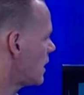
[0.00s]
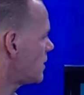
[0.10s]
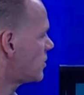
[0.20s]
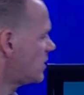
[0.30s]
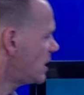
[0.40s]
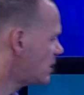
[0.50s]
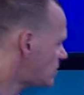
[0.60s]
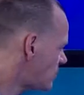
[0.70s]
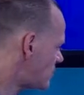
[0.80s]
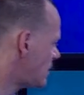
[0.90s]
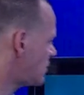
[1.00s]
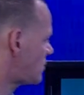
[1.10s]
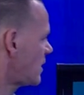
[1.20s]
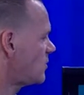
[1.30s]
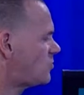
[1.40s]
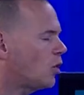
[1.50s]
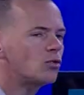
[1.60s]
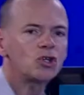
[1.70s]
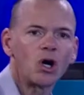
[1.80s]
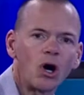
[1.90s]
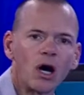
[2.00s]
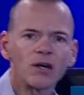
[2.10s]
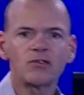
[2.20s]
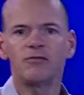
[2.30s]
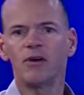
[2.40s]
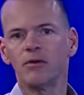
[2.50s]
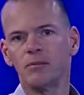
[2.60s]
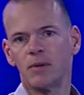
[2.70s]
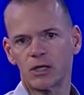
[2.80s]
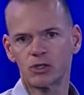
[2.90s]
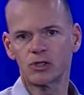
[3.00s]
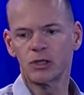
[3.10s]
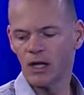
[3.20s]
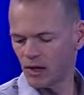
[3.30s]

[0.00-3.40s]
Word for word: The thing is, is these things don't cost very much.